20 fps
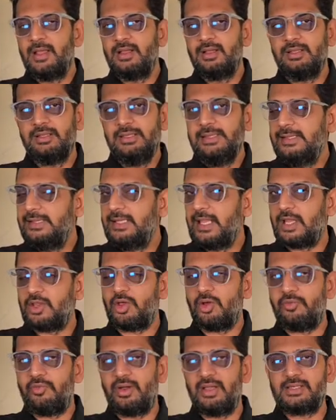none
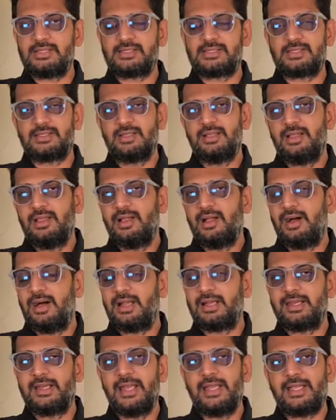of us
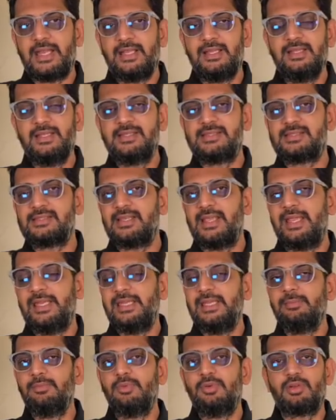are getting this
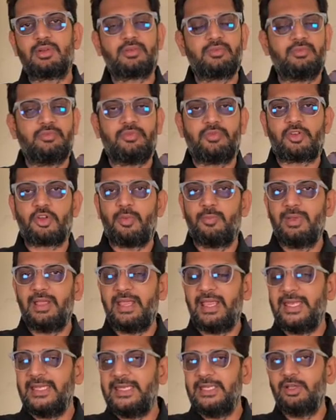anymore from
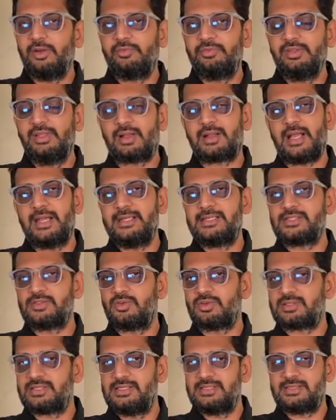any of the right
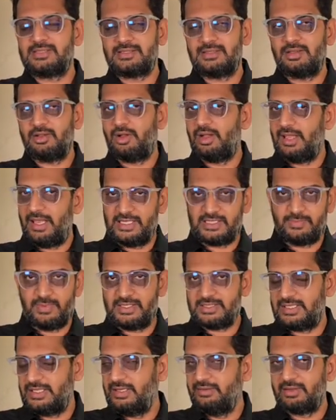sources,
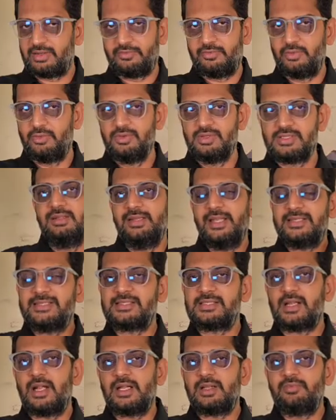especially our foods. Let's
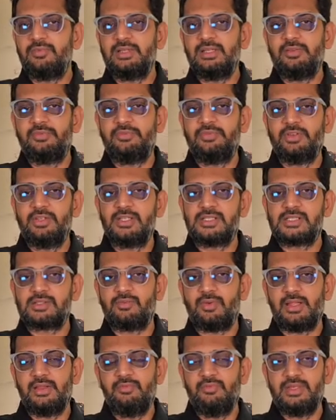start with the first
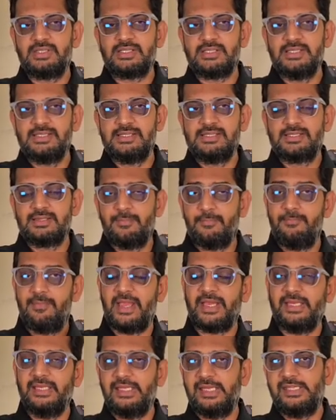one, which is
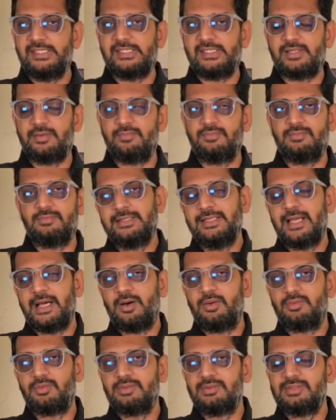magnesium.
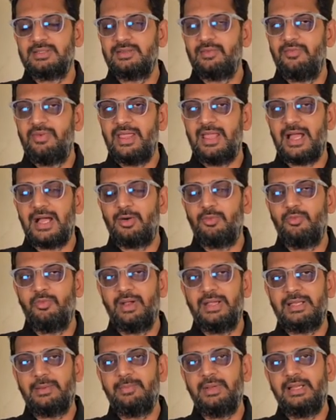Now, the way how
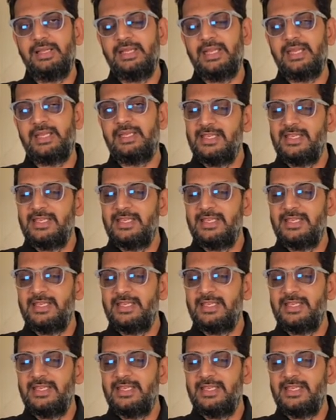vitamin D